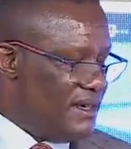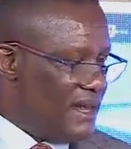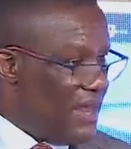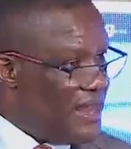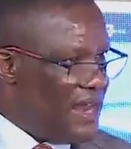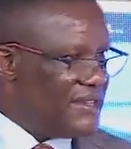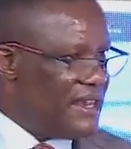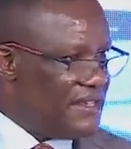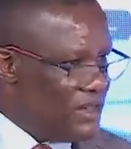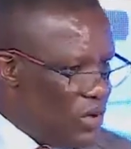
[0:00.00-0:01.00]
And the answer
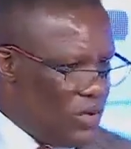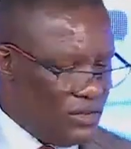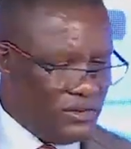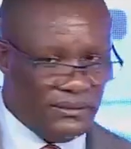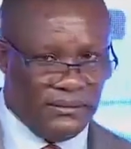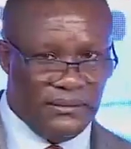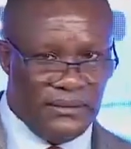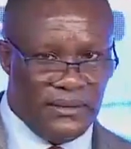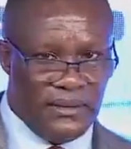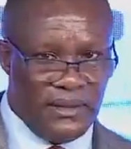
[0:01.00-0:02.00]
is no.
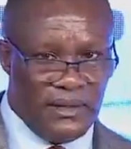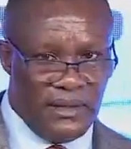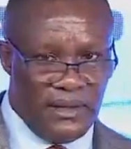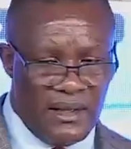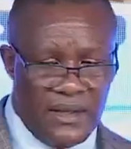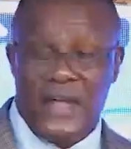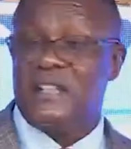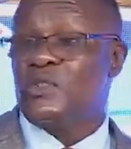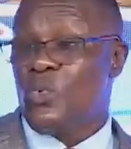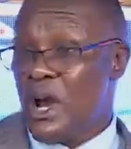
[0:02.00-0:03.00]
That
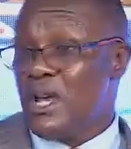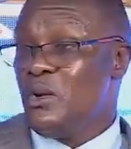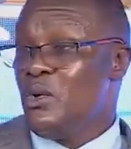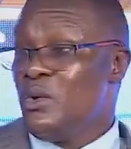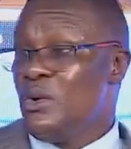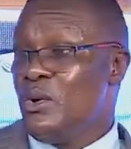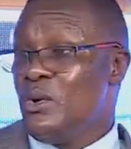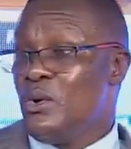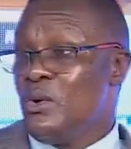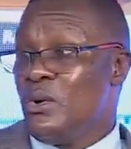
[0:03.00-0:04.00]
is why
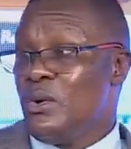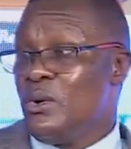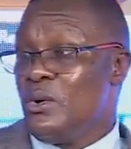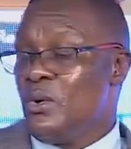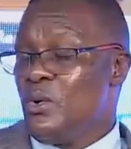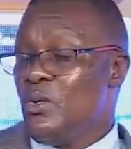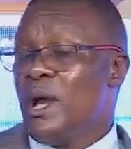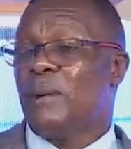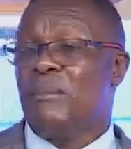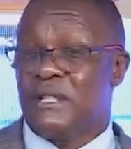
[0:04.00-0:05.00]
we
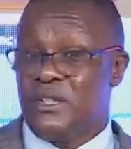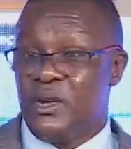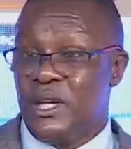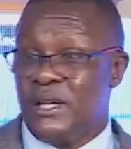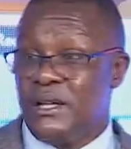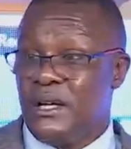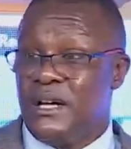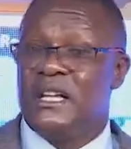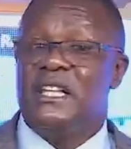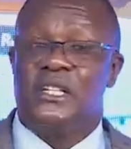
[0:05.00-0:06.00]
are pursuing
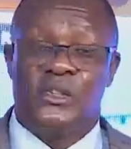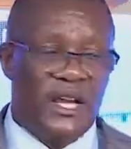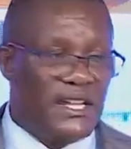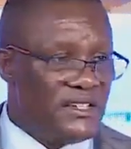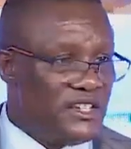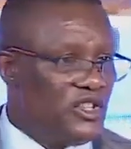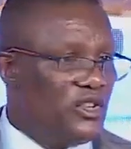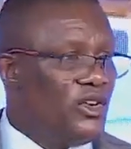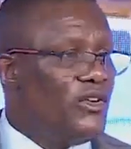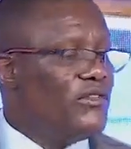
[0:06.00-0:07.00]

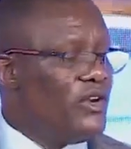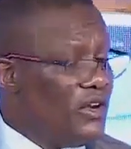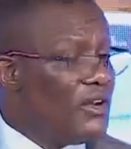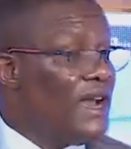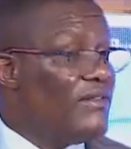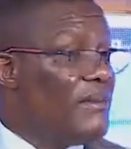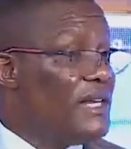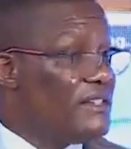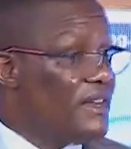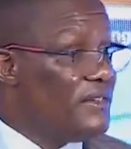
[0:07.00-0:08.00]
digitalization of all
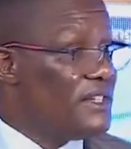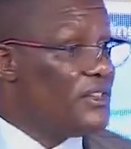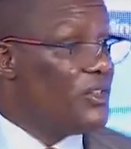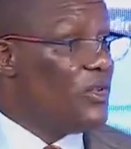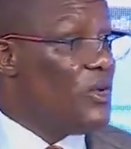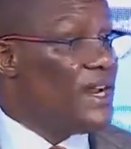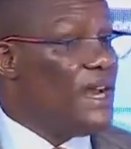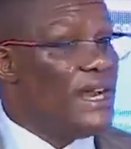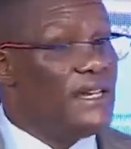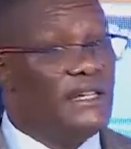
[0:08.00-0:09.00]
government services on one
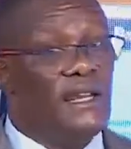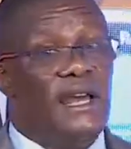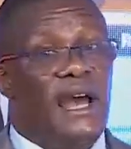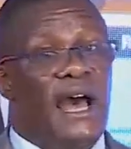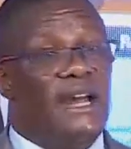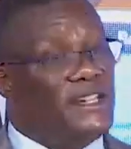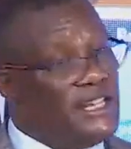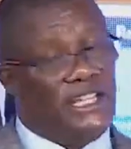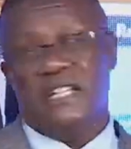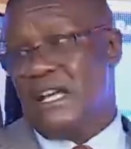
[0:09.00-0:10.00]
hand and
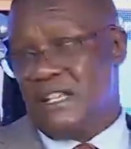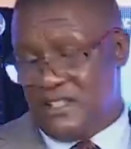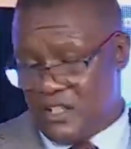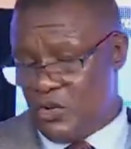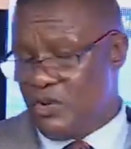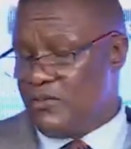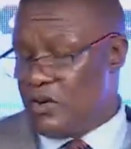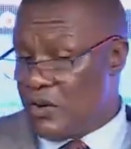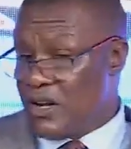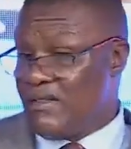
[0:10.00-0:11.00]
digitization of
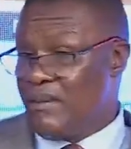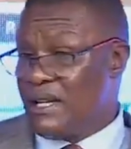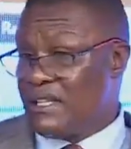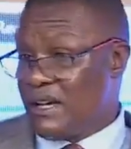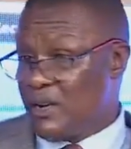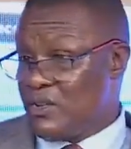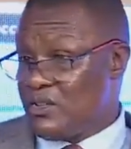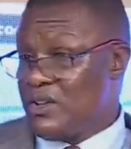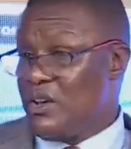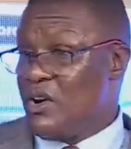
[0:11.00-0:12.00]
all government
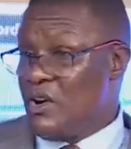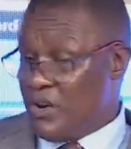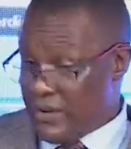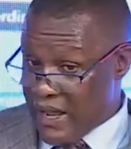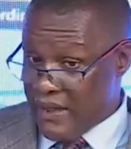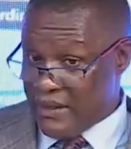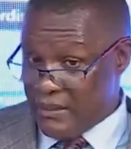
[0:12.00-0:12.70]
records on the other.